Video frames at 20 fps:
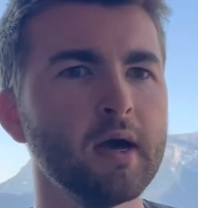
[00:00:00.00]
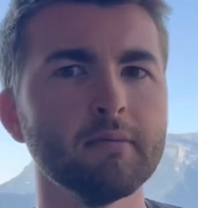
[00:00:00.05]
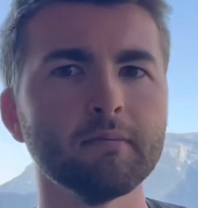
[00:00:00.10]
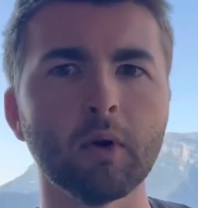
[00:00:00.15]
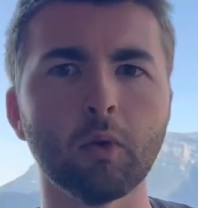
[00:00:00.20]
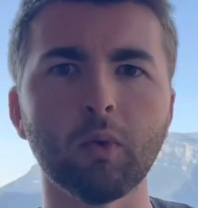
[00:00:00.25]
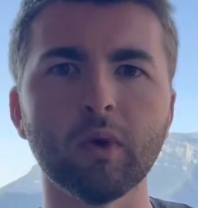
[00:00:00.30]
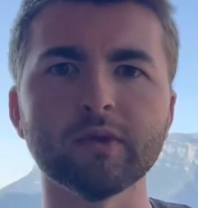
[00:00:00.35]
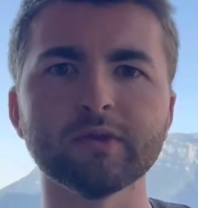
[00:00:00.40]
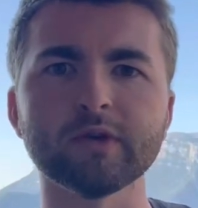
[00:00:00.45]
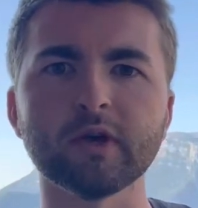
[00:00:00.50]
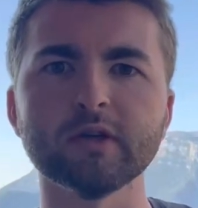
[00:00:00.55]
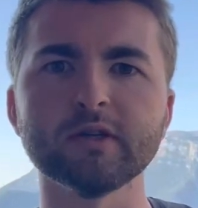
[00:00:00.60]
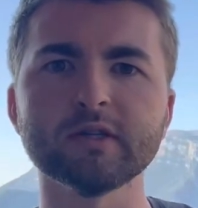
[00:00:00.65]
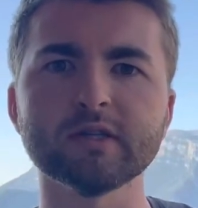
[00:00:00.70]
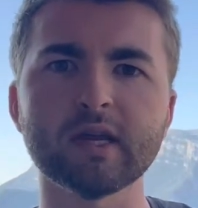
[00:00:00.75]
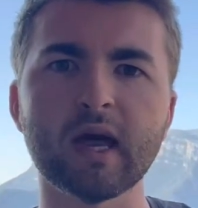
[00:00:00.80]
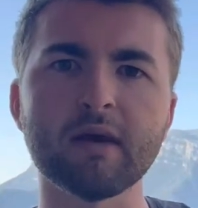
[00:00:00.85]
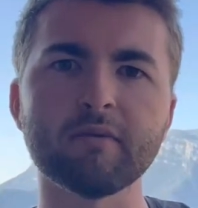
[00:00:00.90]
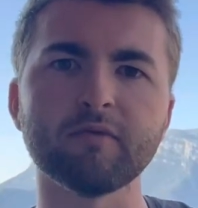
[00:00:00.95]
But once I
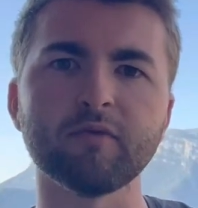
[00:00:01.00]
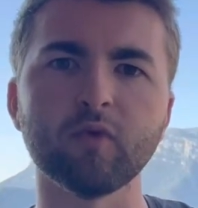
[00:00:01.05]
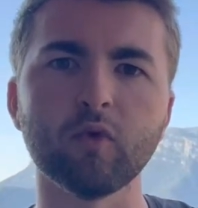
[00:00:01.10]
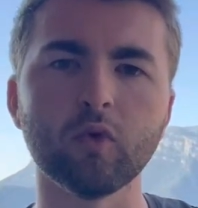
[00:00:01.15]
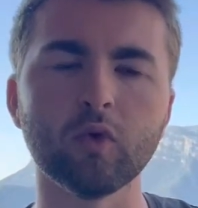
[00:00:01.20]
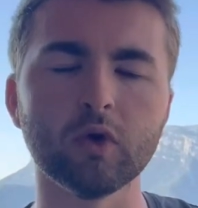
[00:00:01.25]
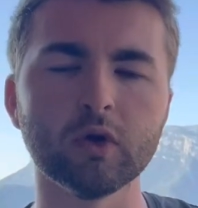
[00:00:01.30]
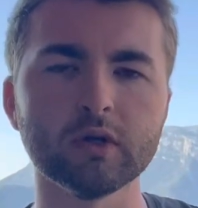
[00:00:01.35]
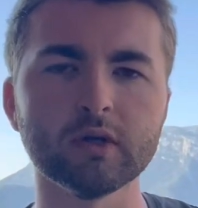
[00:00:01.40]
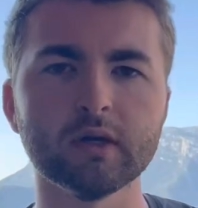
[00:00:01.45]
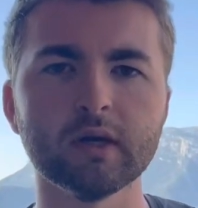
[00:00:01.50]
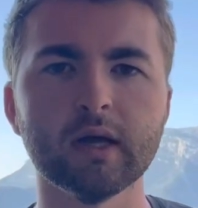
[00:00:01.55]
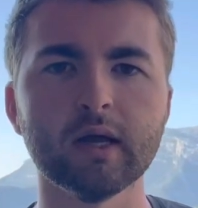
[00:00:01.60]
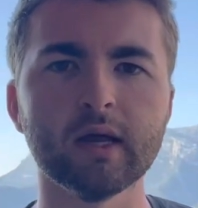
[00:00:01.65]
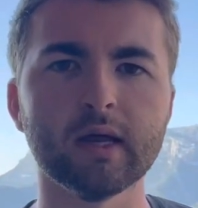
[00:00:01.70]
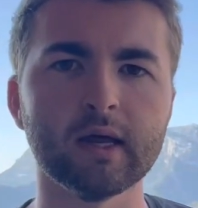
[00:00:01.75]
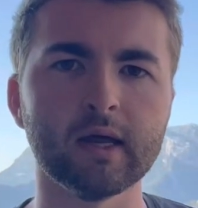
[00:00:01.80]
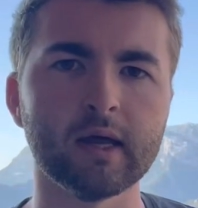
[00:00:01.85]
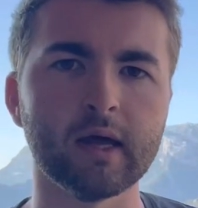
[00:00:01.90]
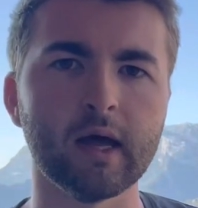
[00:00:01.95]
step forward,
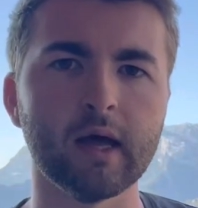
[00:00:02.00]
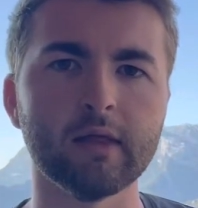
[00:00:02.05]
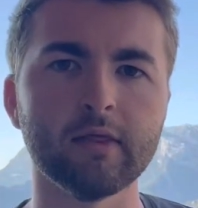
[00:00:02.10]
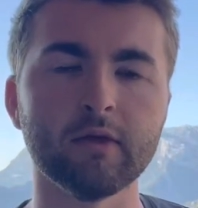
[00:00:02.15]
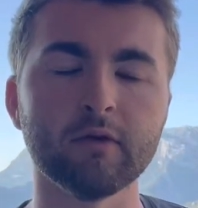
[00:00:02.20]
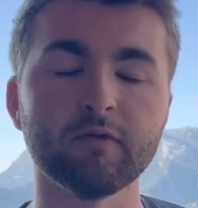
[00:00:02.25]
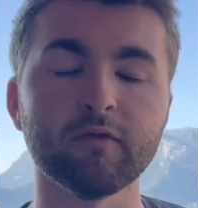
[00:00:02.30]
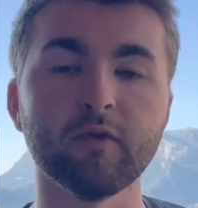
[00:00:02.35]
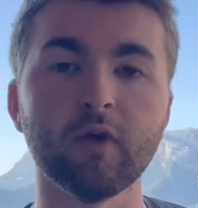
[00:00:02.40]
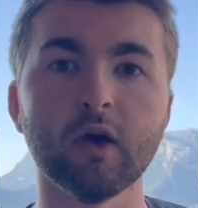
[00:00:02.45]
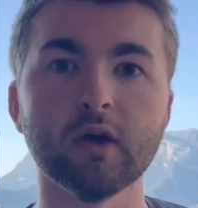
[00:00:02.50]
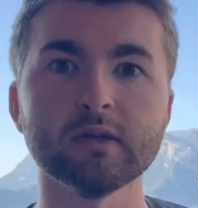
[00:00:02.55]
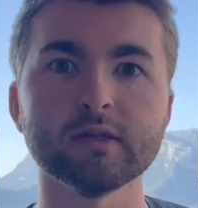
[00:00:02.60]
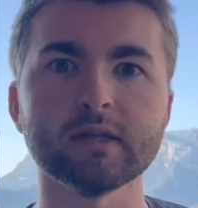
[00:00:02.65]
the first